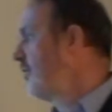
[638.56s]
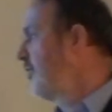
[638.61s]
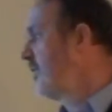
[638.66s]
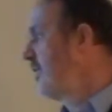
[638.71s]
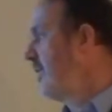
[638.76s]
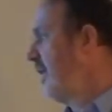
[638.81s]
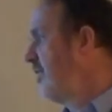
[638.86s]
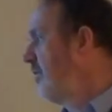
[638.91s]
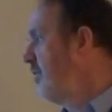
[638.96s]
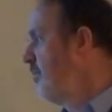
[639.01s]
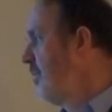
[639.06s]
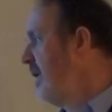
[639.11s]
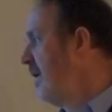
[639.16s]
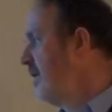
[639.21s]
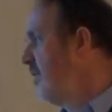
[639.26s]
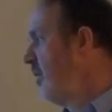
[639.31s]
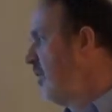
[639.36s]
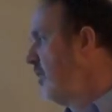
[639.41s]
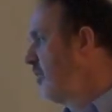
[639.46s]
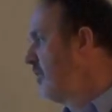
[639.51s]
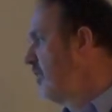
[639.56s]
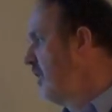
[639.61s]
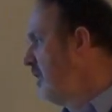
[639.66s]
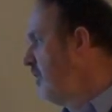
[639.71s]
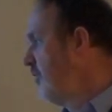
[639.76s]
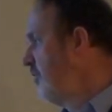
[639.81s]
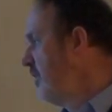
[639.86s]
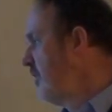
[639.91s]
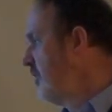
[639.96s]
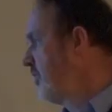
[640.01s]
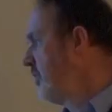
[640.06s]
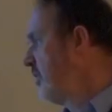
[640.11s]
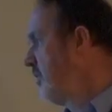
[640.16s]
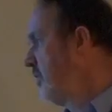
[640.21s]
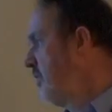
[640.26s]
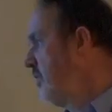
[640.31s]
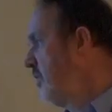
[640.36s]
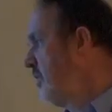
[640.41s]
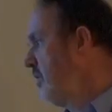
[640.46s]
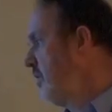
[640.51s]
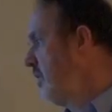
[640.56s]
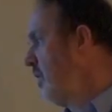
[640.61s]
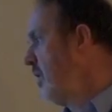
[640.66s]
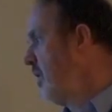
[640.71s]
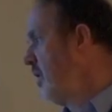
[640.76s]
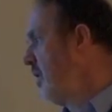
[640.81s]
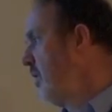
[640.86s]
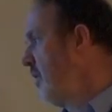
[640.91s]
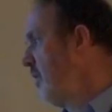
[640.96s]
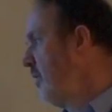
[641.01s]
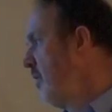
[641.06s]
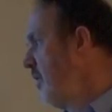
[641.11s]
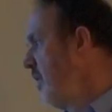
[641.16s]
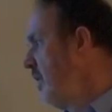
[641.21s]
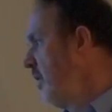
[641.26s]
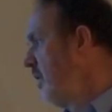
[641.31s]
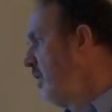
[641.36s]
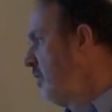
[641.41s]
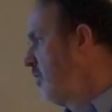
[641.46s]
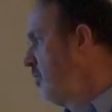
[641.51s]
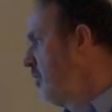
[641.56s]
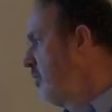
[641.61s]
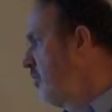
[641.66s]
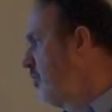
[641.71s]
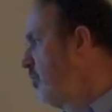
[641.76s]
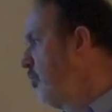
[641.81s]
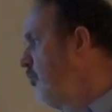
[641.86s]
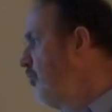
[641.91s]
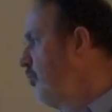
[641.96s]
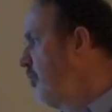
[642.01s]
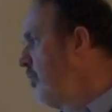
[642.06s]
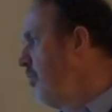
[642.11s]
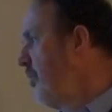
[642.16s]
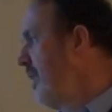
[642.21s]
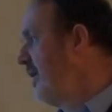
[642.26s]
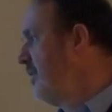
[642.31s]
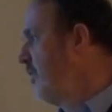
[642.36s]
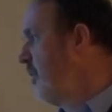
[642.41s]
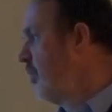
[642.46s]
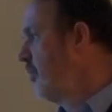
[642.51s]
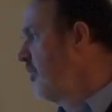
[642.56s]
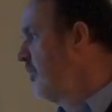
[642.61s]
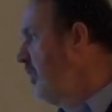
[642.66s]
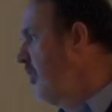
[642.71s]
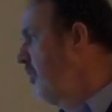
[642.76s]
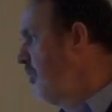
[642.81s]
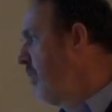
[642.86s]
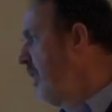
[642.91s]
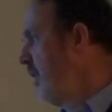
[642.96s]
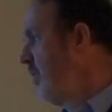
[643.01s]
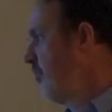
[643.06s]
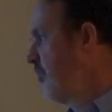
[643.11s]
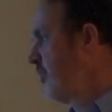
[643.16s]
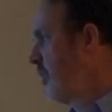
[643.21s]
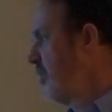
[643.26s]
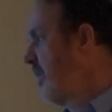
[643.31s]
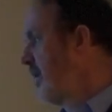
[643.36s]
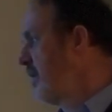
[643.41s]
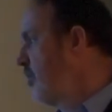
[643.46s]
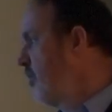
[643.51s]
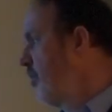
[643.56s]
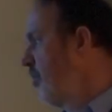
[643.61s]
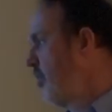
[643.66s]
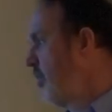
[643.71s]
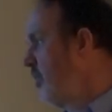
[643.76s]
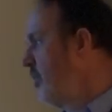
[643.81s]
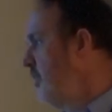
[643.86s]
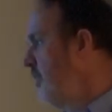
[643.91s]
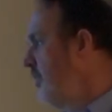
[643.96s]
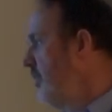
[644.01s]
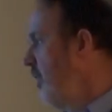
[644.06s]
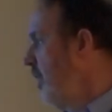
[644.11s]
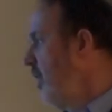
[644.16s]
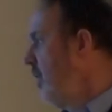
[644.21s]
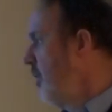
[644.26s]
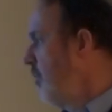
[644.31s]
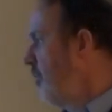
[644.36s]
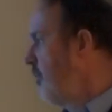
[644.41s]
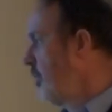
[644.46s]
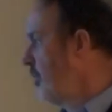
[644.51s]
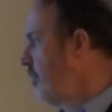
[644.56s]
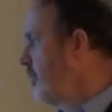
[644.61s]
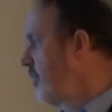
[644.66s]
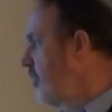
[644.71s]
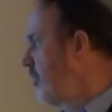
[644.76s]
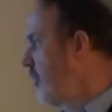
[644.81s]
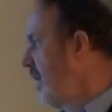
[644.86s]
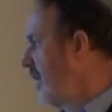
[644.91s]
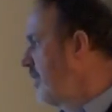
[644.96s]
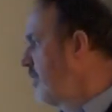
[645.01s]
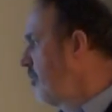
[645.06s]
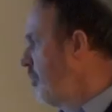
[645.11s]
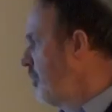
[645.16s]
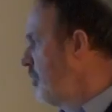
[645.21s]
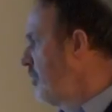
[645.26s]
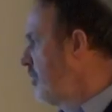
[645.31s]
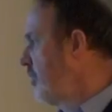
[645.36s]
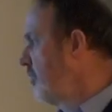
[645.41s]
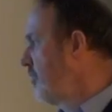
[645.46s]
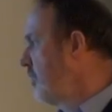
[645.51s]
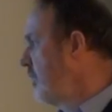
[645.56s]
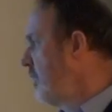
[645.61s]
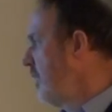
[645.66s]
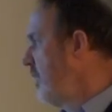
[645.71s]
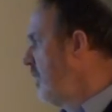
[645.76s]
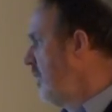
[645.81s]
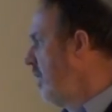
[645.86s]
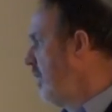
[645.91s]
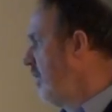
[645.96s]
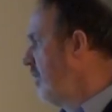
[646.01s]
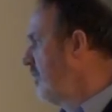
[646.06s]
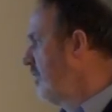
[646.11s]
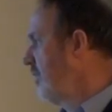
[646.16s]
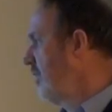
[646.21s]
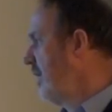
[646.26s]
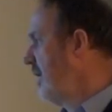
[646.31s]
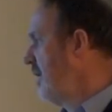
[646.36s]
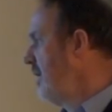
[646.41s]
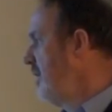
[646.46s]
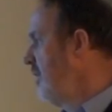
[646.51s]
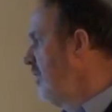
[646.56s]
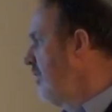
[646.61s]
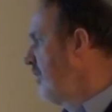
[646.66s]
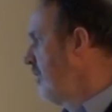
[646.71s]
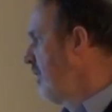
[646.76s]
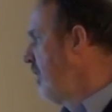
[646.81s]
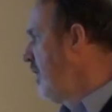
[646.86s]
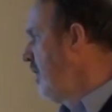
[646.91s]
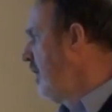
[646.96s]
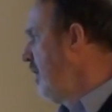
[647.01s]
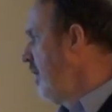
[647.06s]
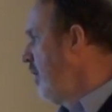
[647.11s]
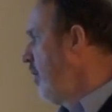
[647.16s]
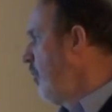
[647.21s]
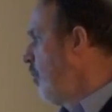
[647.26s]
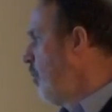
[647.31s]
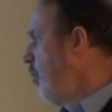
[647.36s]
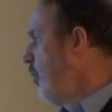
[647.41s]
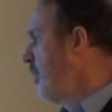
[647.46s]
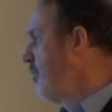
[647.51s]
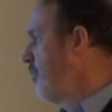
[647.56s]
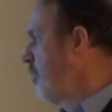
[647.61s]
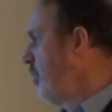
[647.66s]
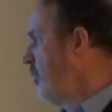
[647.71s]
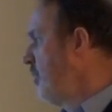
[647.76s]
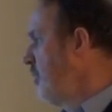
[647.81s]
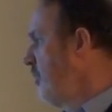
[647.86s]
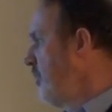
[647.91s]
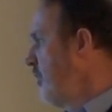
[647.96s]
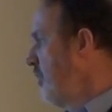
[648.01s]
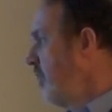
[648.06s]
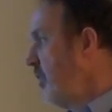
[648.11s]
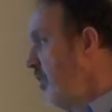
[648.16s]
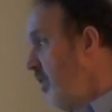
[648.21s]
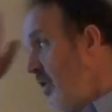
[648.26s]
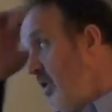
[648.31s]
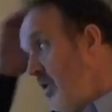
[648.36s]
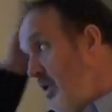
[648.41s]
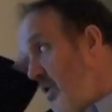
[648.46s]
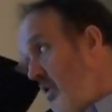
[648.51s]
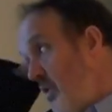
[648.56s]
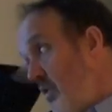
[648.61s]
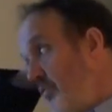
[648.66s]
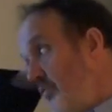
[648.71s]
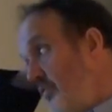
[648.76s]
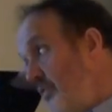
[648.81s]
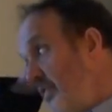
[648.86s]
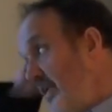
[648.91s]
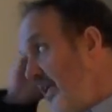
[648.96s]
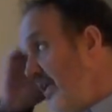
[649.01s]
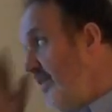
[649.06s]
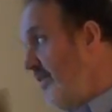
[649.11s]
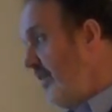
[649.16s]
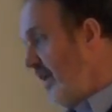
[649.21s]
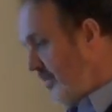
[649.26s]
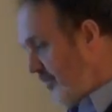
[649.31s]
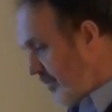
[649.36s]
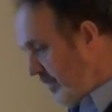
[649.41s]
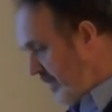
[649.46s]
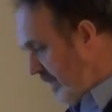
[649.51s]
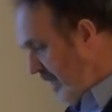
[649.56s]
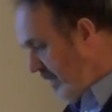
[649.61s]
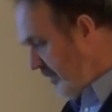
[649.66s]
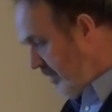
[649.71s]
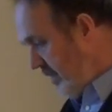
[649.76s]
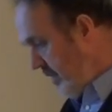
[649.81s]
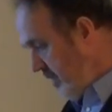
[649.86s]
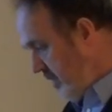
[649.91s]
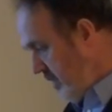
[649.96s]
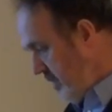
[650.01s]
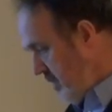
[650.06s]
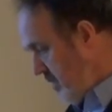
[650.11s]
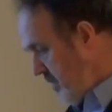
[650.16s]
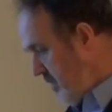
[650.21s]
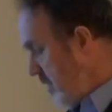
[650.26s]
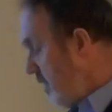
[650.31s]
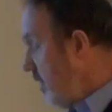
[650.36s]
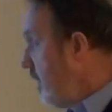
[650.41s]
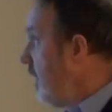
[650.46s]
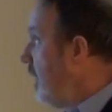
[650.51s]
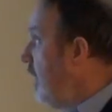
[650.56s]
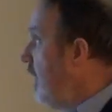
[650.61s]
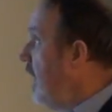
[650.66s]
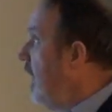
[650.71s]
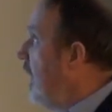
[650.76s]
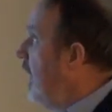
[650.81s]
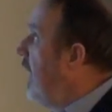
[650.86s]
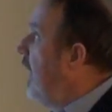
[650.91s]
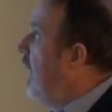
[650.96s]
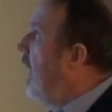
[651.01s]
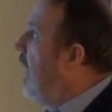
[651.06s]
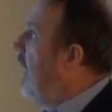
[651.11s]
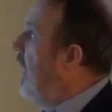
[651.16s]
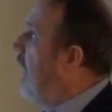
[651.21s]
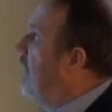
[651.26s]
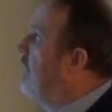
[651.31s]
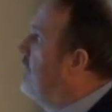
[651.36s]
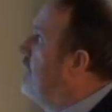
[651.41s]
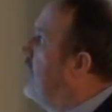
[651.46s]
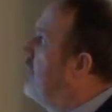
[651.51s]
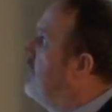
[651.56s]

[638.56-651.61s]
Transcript: advertising ban on television, uh, two for ban on display of tobacco point products at point of uh, sales, one point uh, of sales advertising. And